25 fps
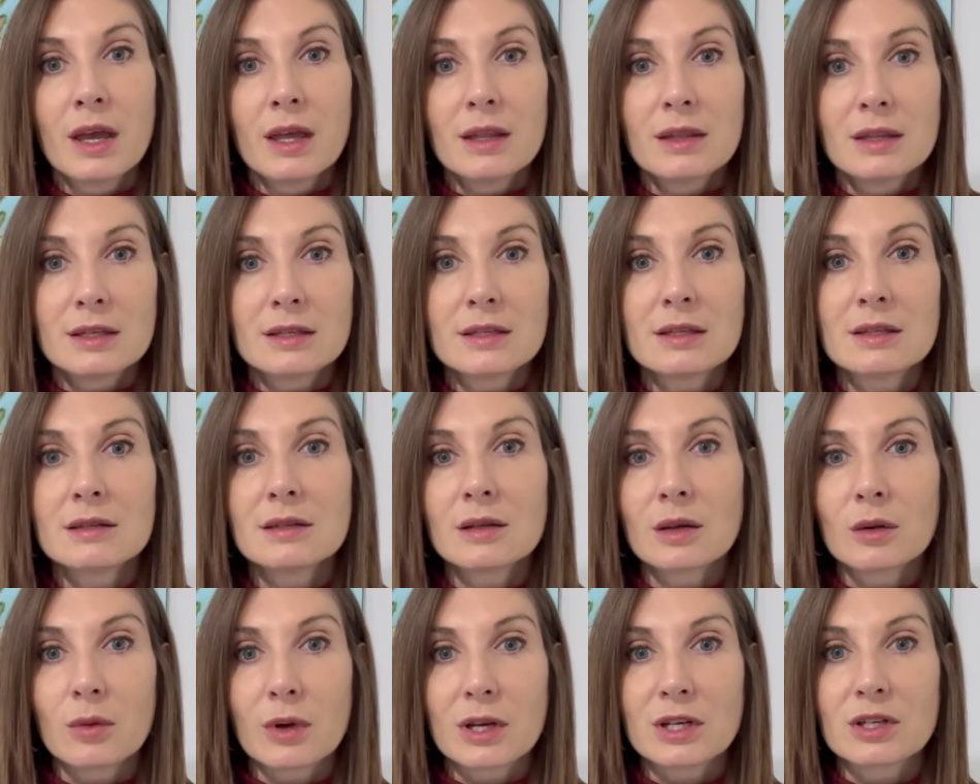This is a
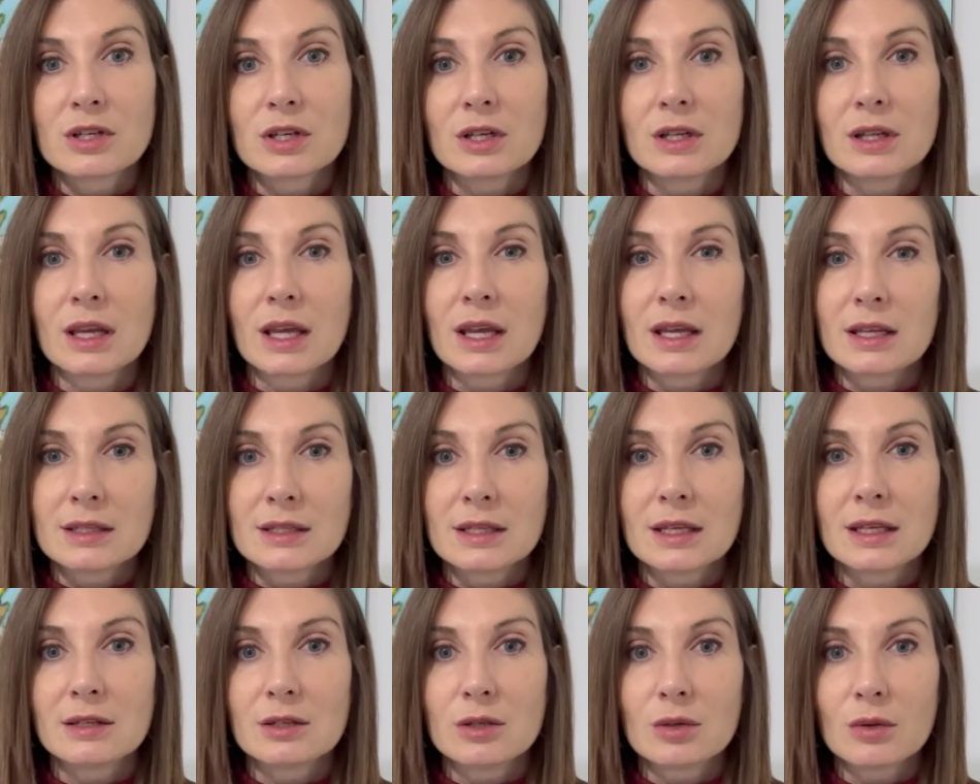question that gets
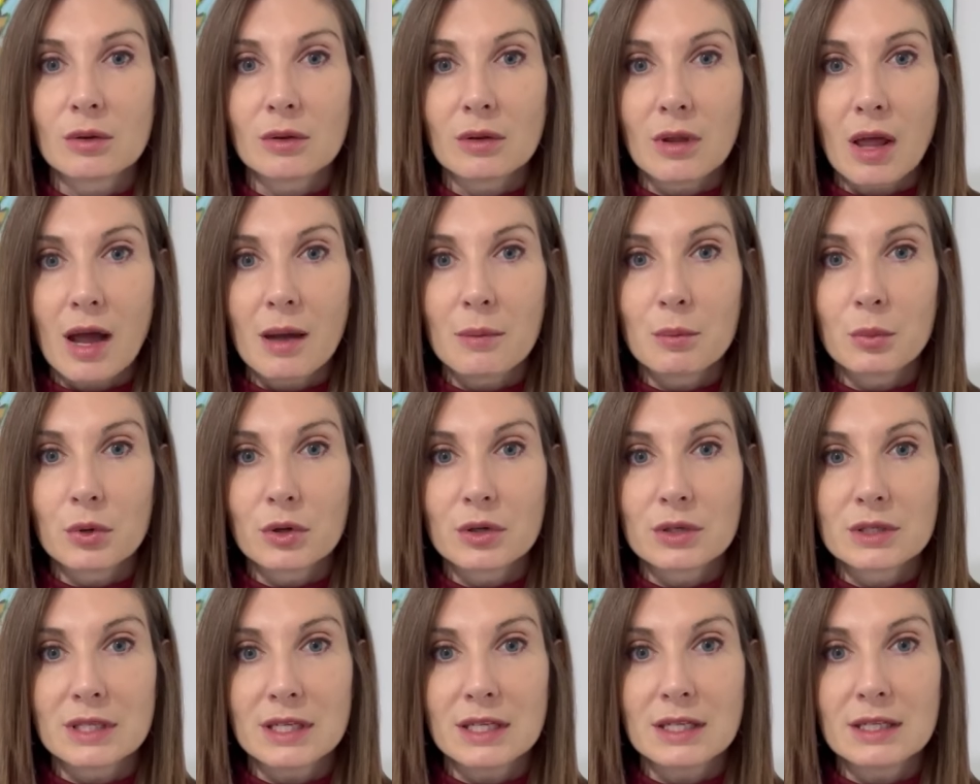into a lot more
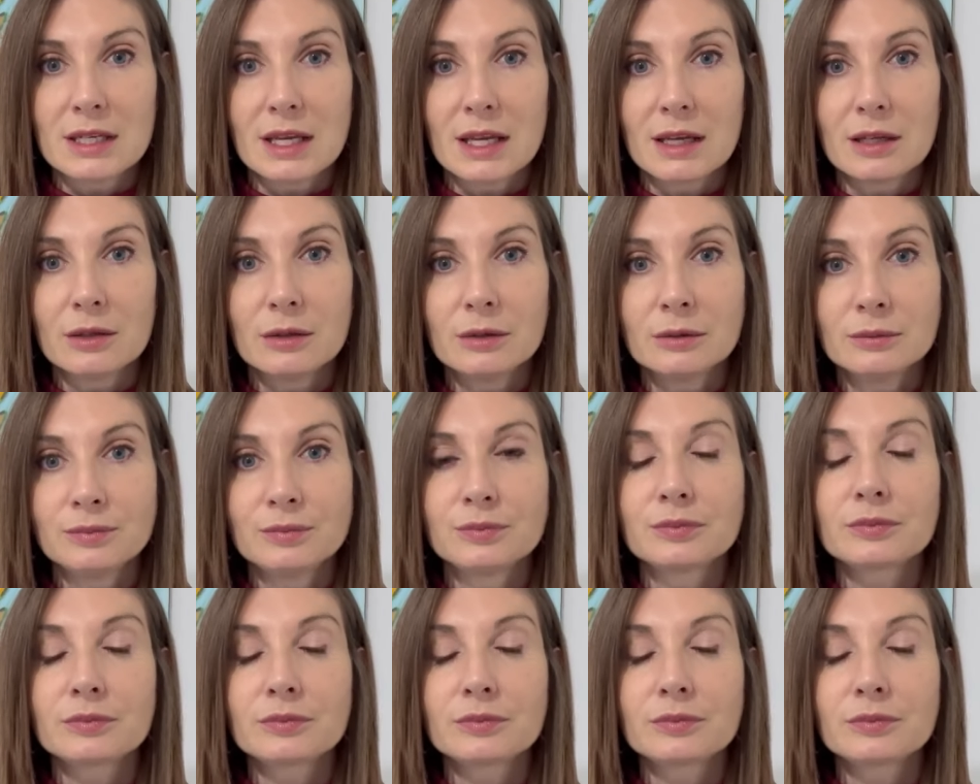detail